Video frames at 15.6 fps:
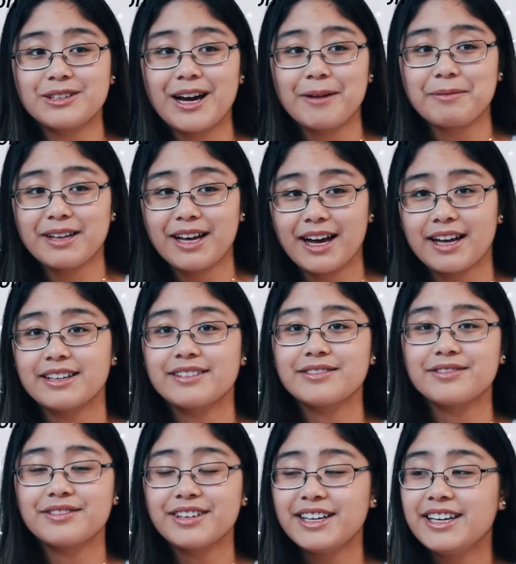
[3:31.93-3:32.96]
I'm kind
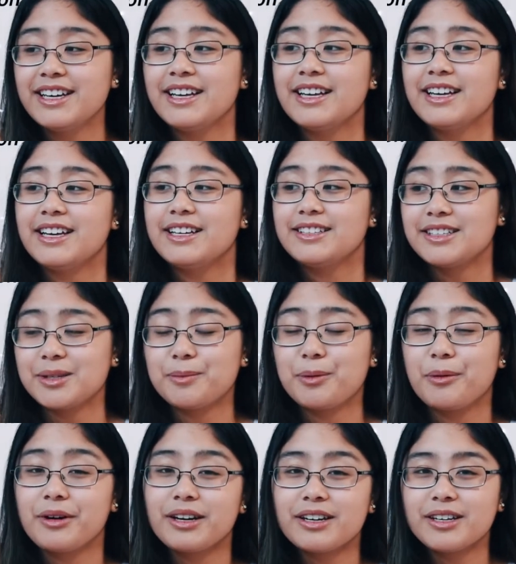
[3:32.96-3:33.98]
of
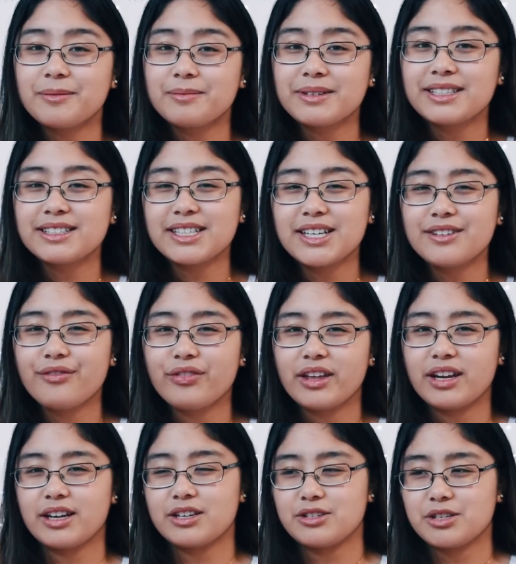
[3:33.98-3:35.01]
disappointed in myself
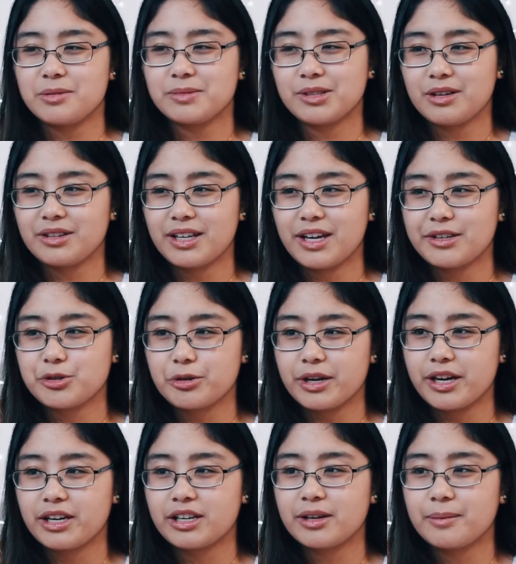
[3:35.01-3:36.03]
that I jumped on that
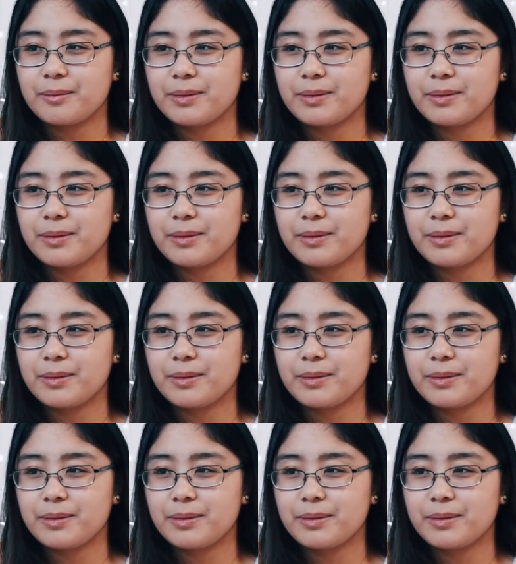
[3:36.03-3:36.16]
train,